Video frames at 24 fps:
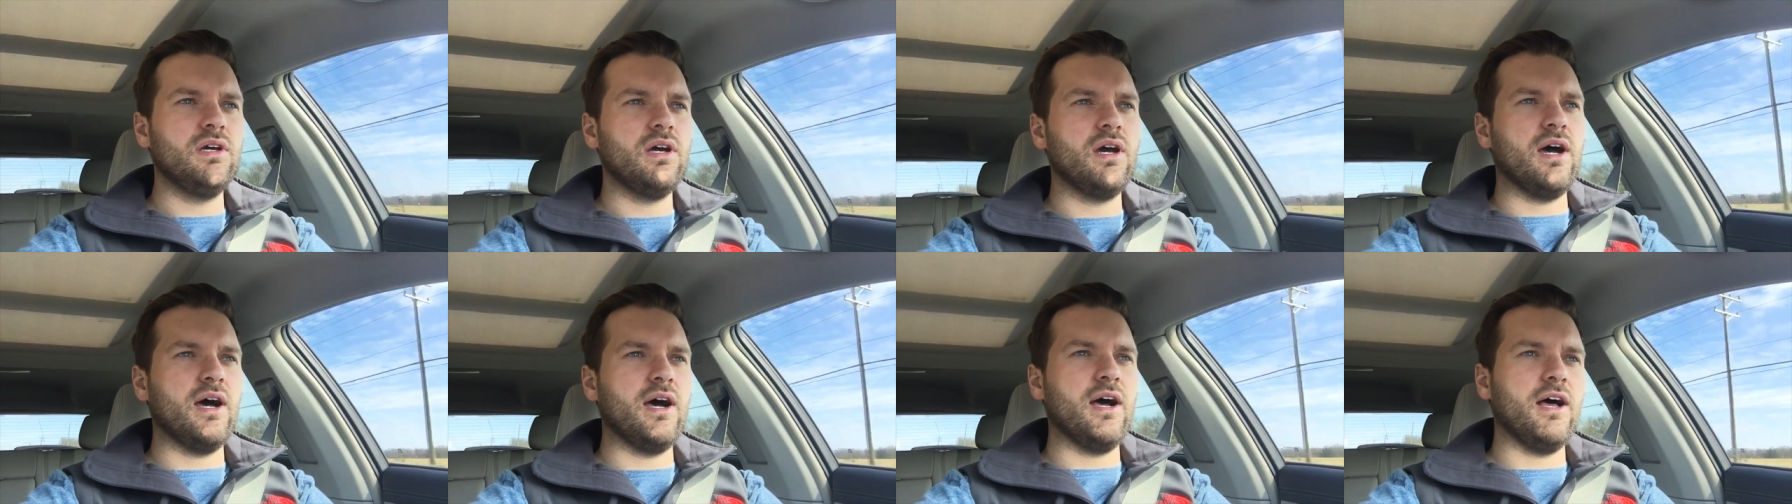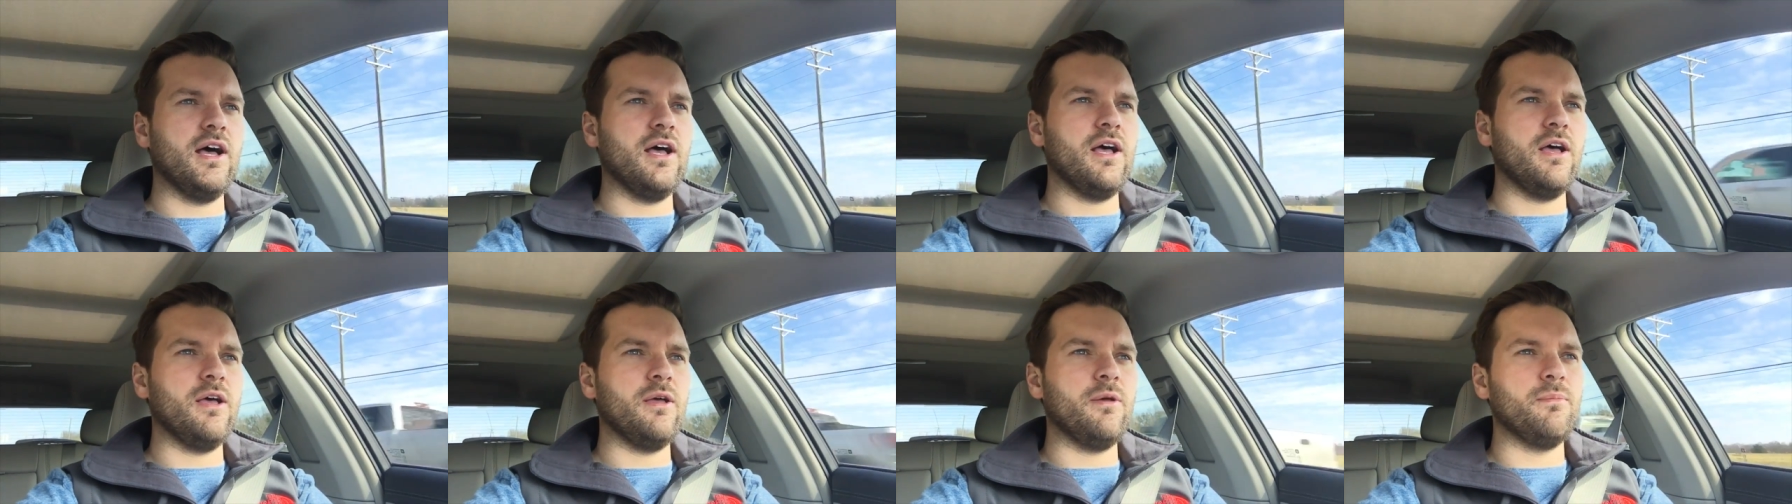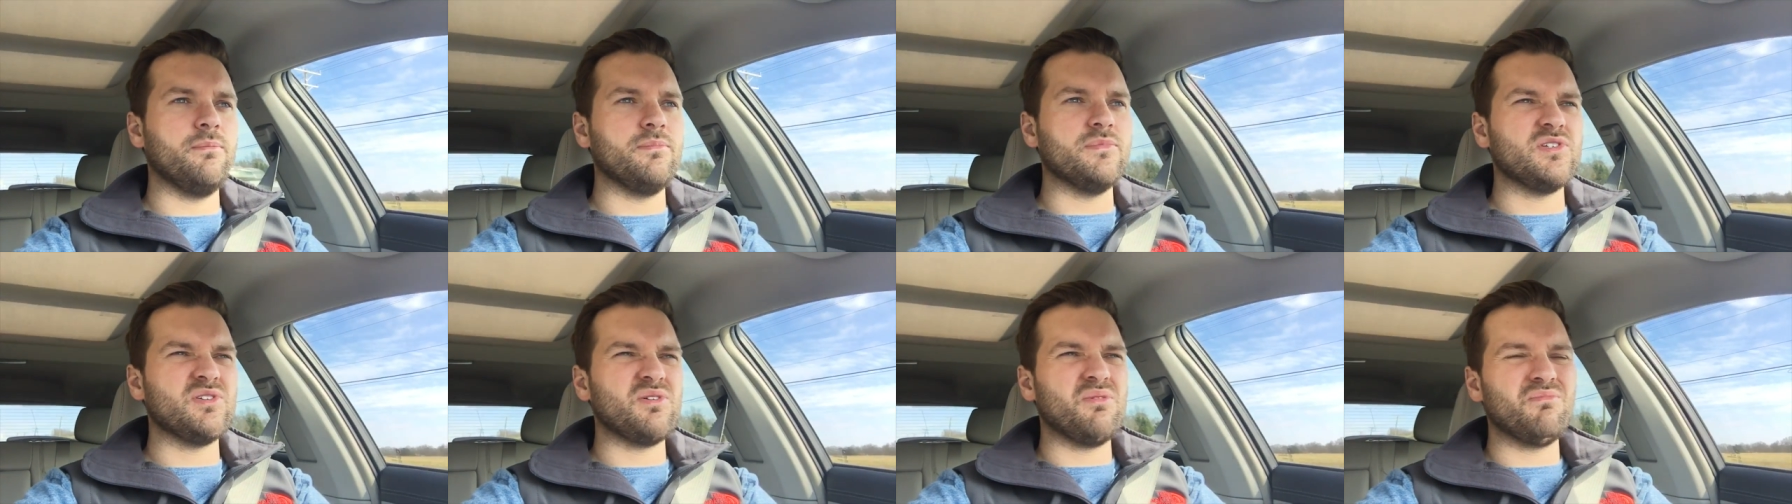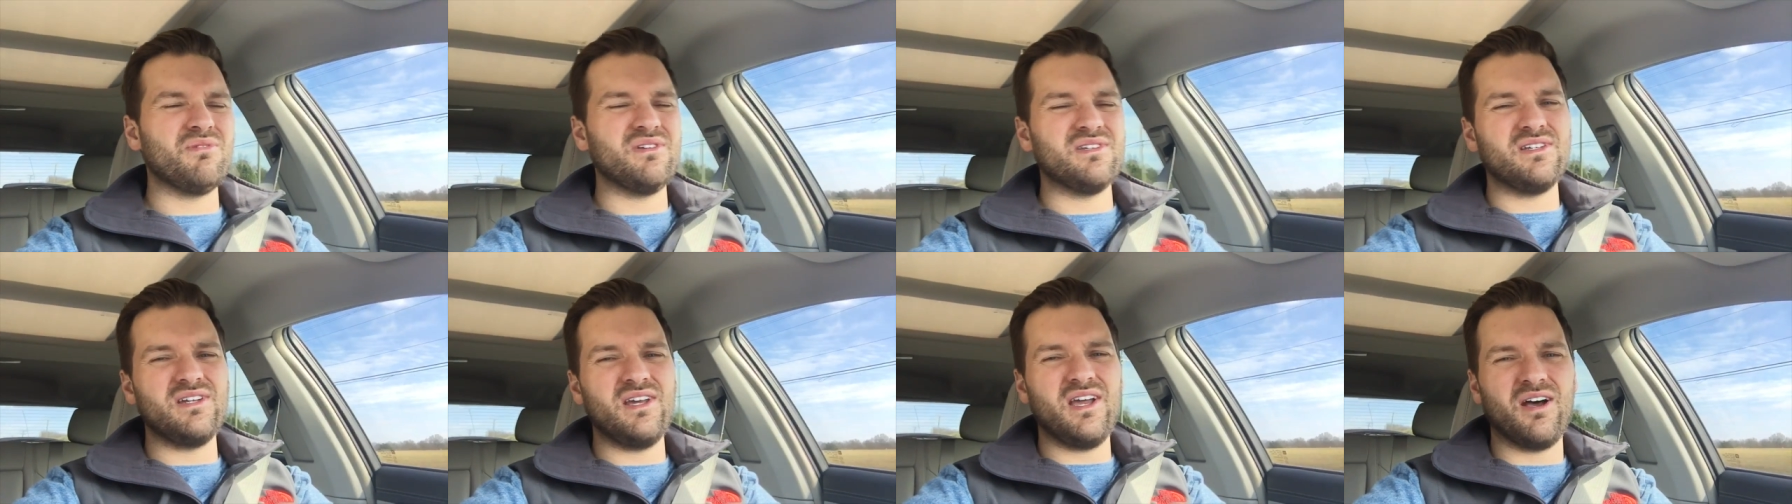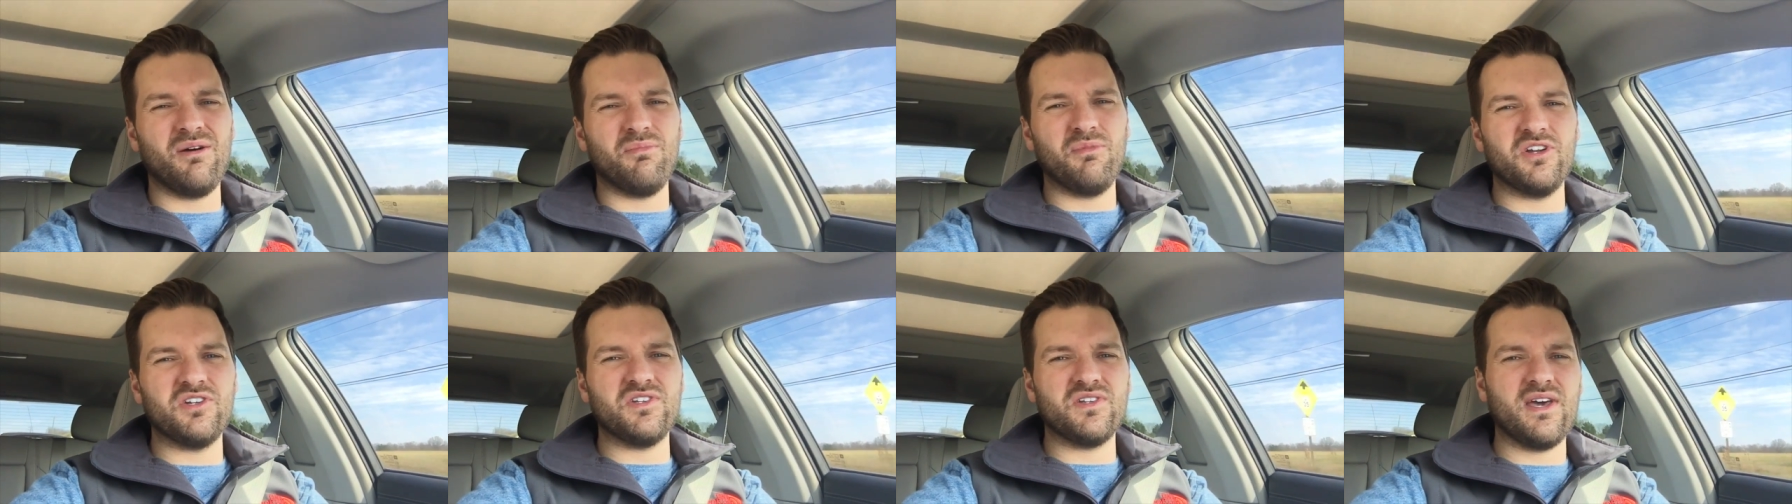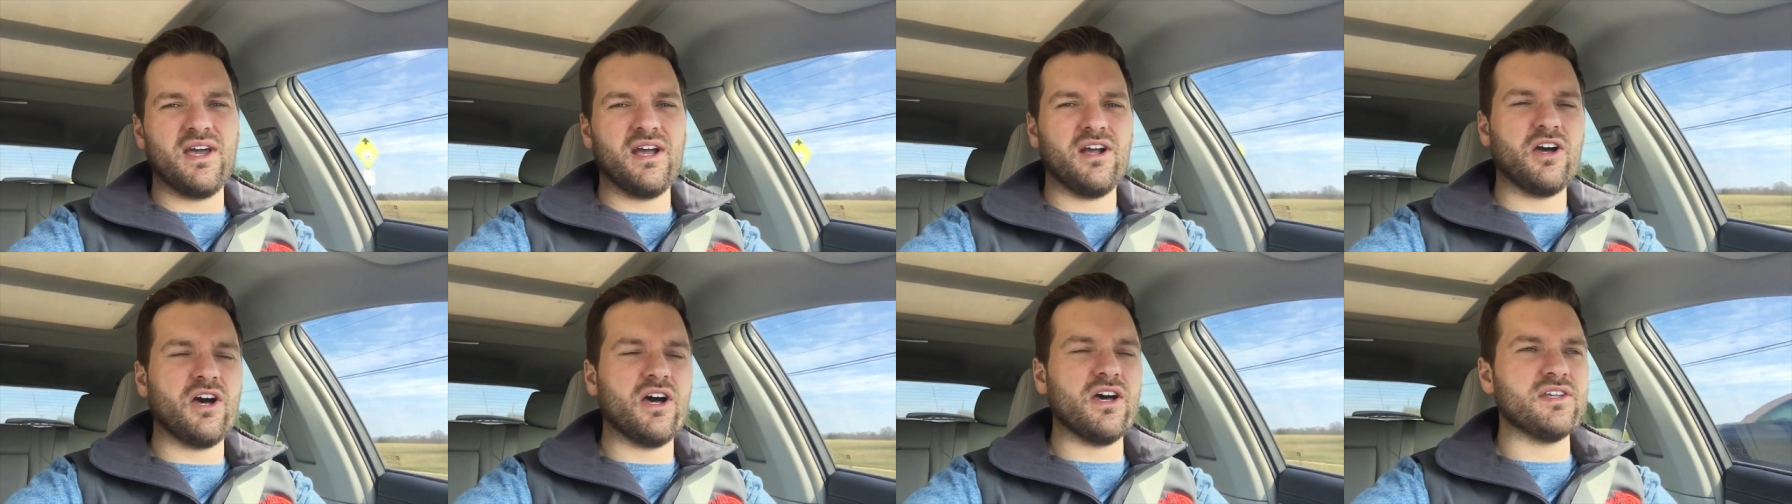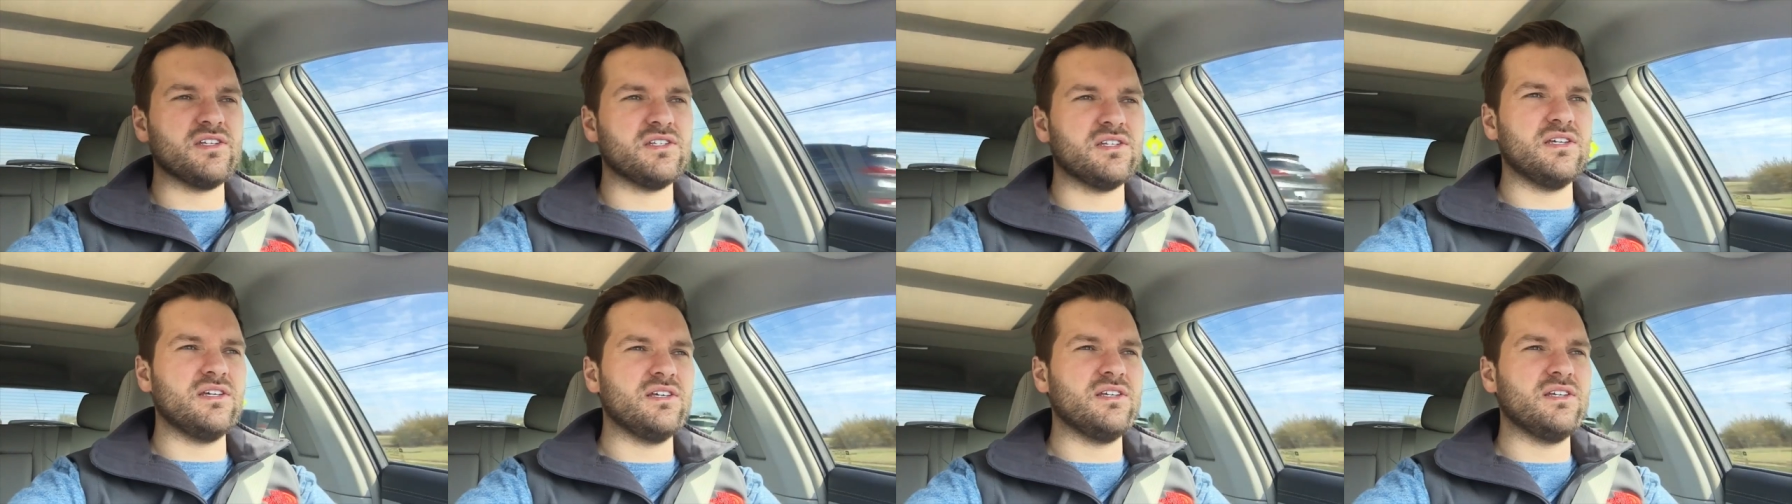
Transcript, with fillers: um, so I'm going to see how much that cost.